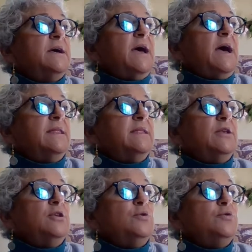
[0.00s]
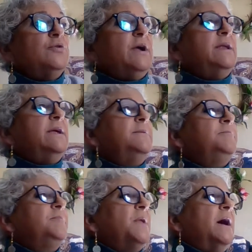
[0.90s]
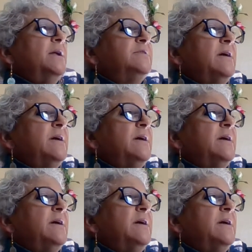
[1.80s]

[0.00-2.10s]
and then no training, and